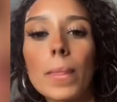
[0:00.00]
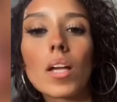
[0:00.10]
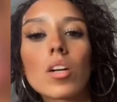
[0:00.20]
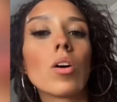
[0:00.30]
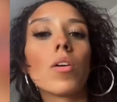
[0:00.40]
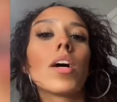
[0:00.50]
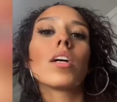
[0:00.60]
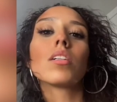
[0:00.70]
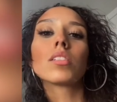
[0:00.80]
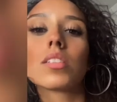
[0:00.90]
Go ahead
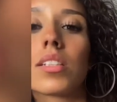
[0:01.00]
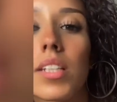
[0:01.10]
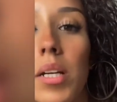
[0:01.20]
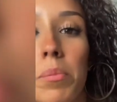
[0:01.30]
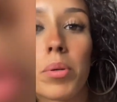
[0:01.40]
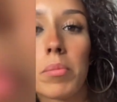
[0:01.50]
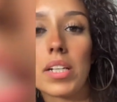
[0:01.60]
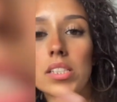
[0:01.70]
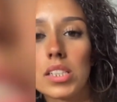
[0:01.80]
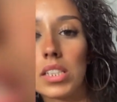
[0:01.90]
and sit there and put my
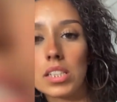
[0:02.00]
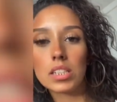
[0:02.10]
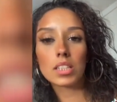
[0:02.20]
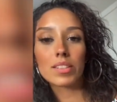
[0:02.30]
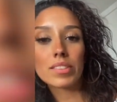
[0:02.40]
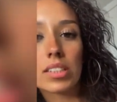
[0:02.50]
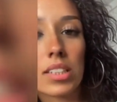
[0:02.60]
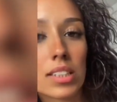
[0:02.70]
city and everything.